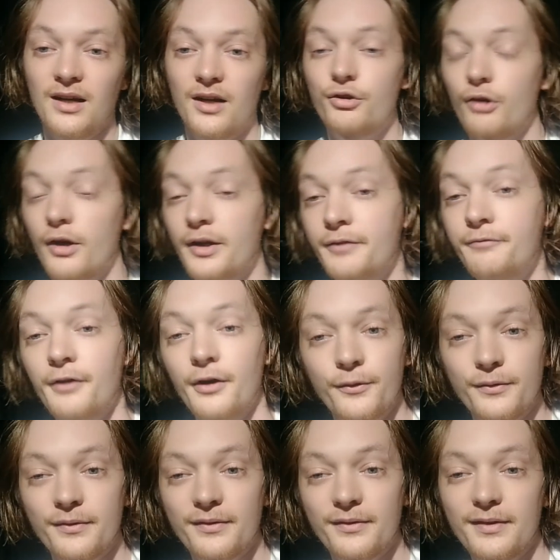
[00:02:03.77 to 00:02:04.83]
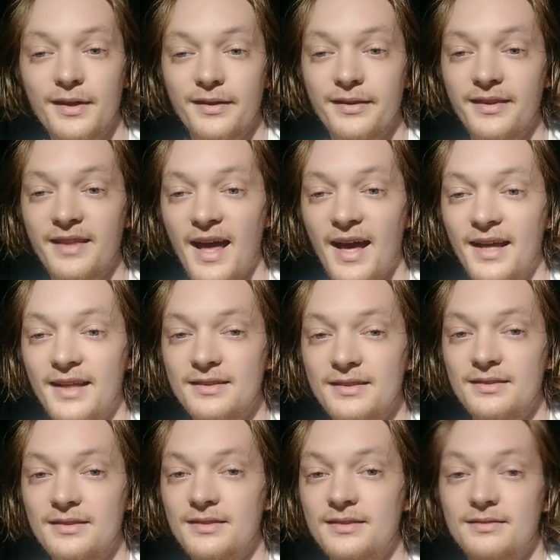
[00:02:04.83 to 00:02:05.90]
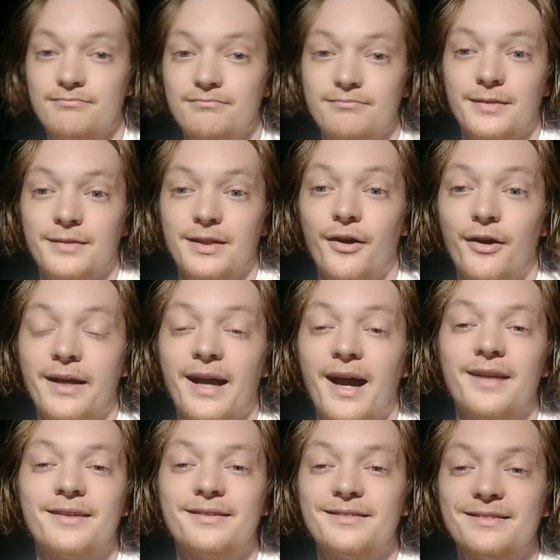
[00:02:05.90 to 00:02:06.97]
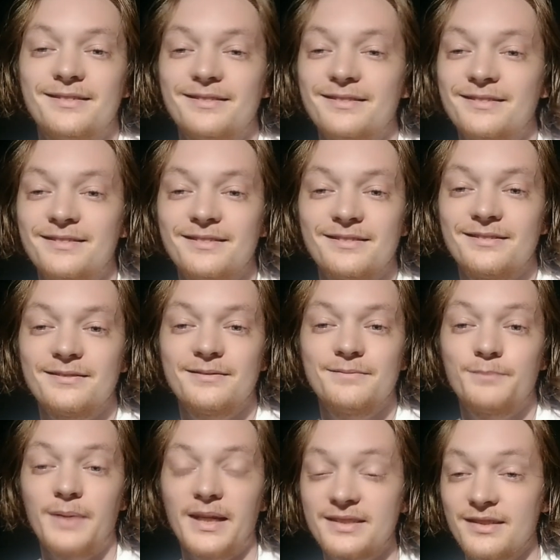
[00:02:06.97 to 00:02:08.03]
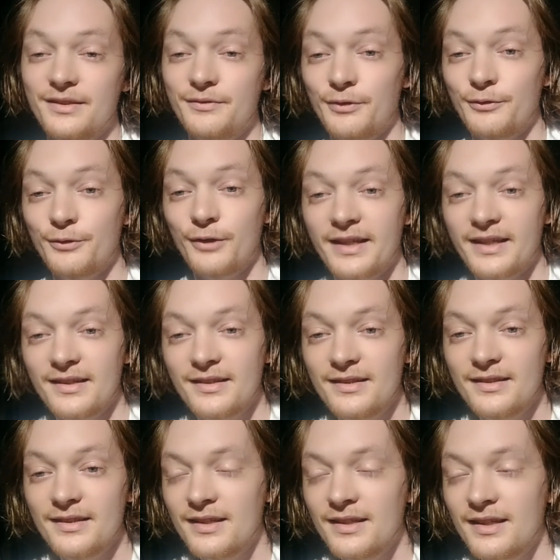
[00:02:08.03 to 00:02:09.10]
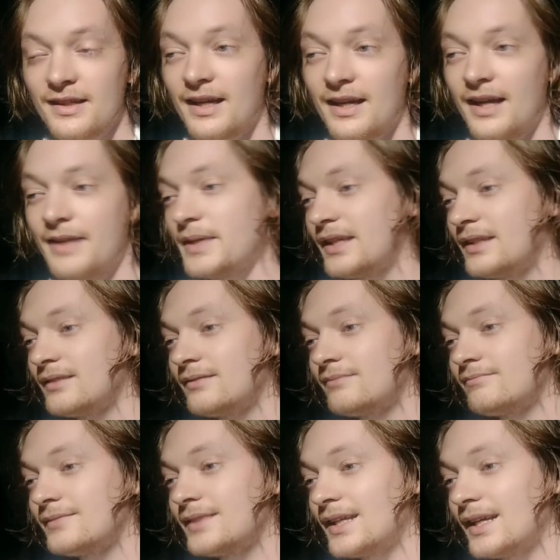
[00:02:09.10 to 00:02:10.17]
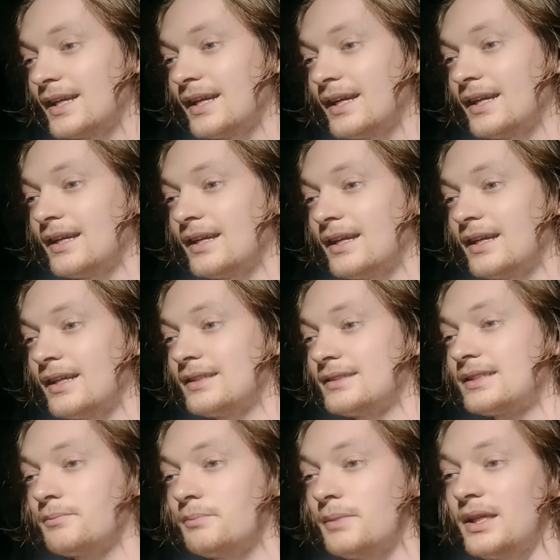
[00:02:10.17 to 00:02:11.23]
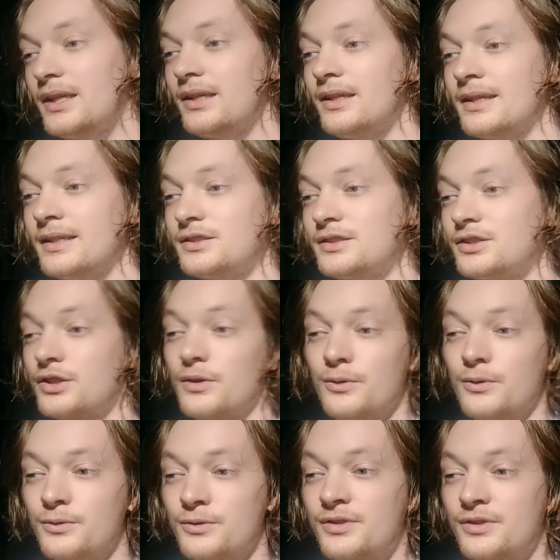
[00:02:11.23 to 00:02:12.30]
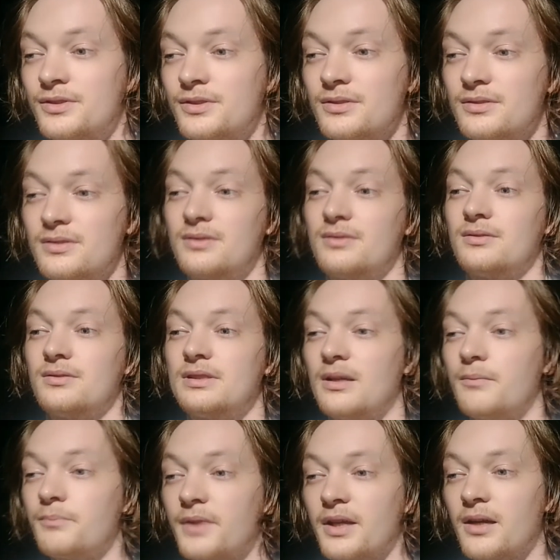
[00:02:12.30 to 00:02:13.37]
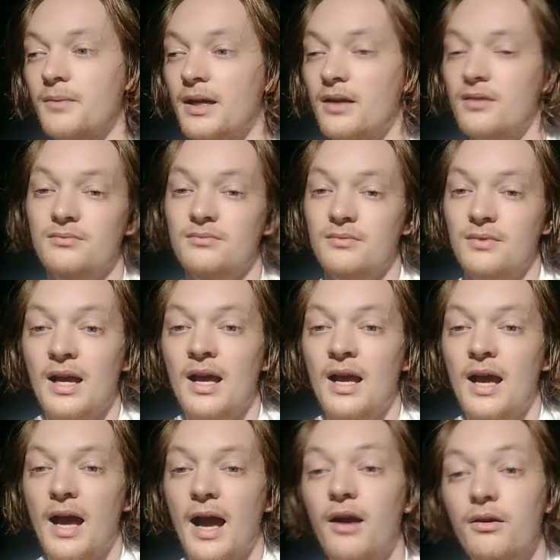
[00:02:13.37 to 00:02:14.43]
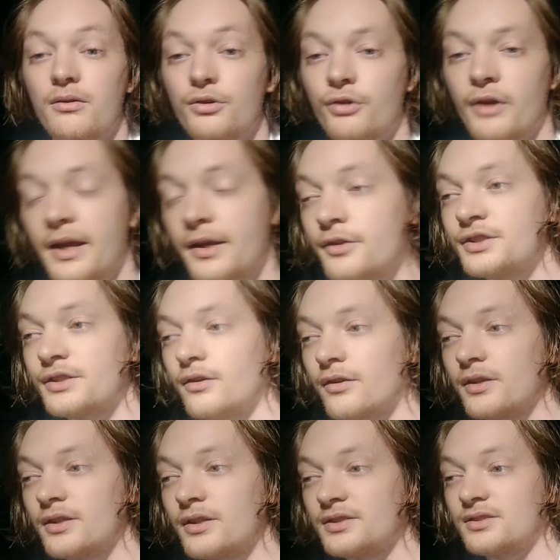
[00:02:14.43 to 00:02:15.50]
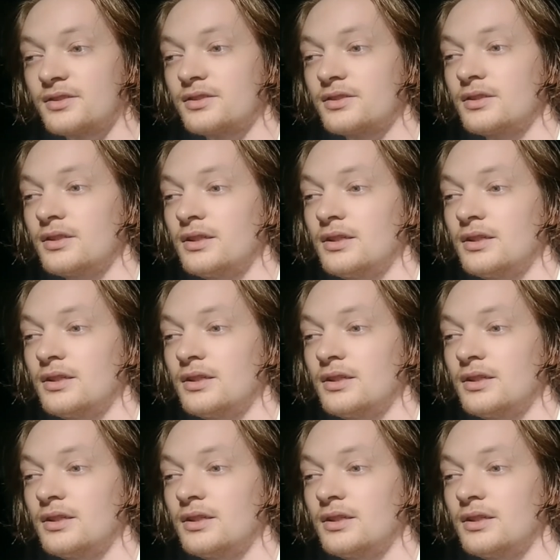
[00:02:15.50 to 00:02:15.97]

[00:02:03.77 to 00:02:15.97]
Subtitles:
cruddy phone that, I got basically for free. I mean, to me, it shows something about how creators and artists